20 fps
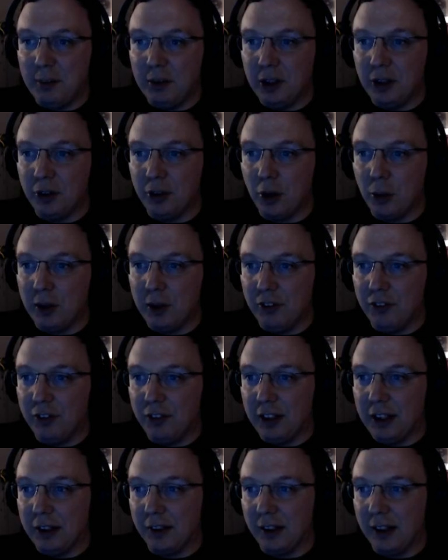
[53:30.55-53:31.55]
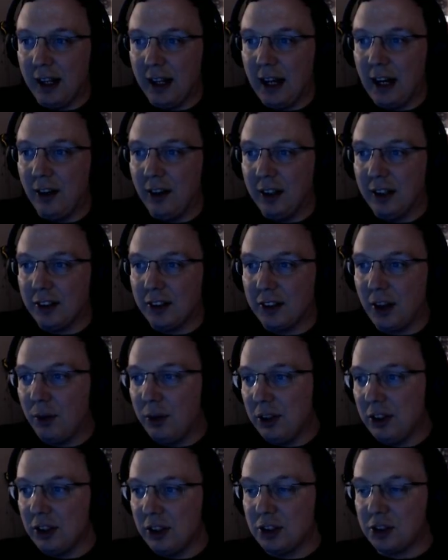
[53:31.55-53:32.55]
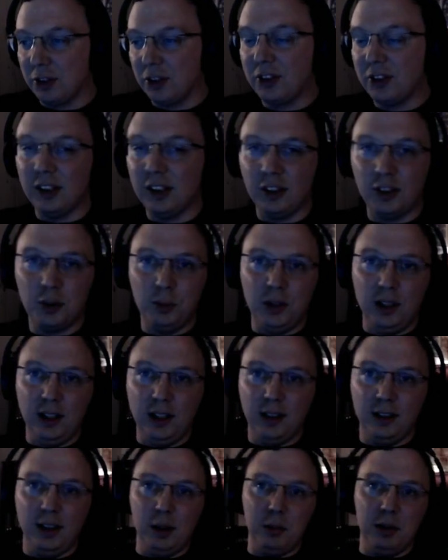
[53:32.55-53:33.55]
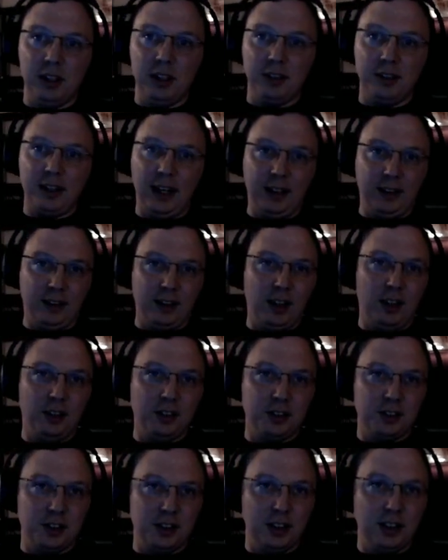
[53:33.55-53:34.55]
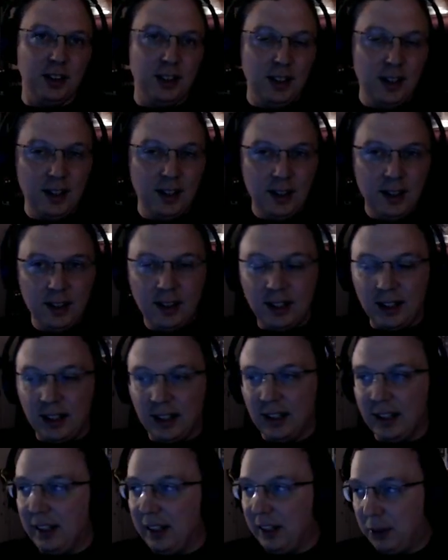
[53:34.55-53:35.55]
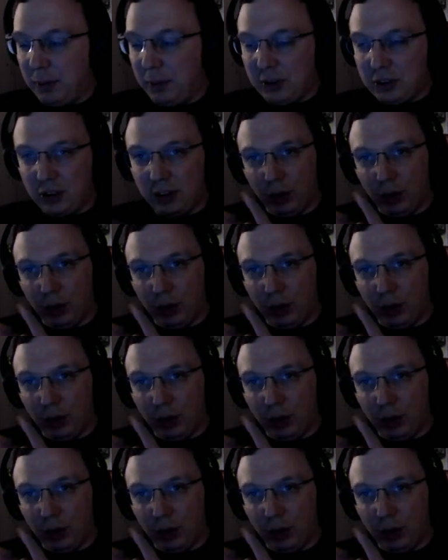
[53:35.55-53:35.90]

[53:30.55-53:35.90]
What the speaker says: You know, nobody figured it out. And it's always interesting to me in limited technology, especially